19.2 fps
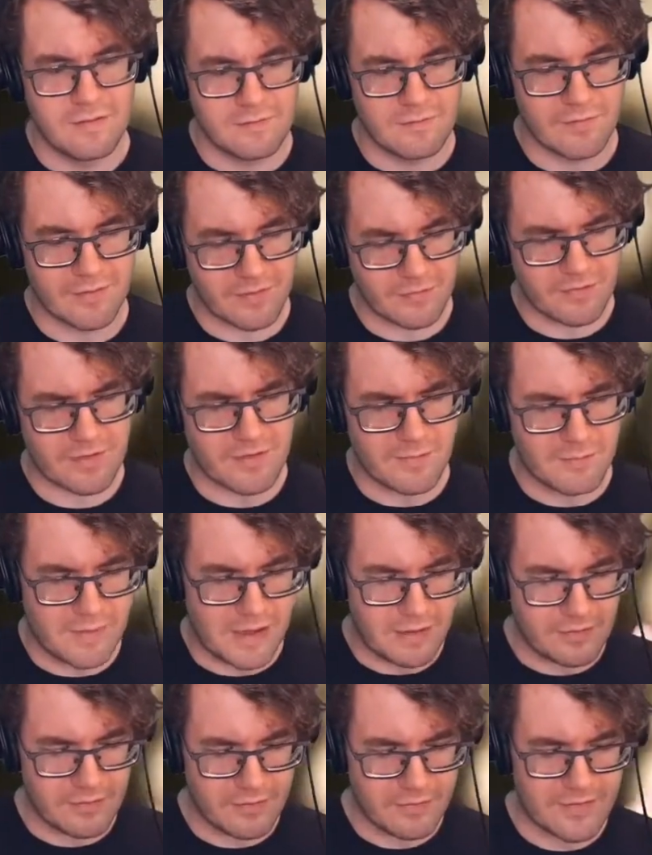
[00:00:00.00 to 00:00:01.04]
with a
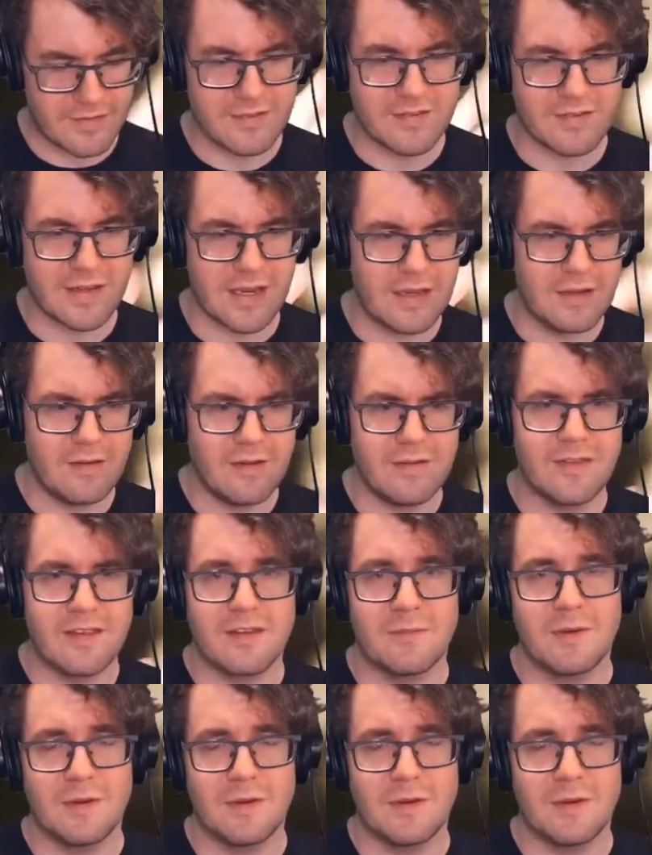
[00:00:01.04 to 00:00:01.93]
model of this scale, I think it'd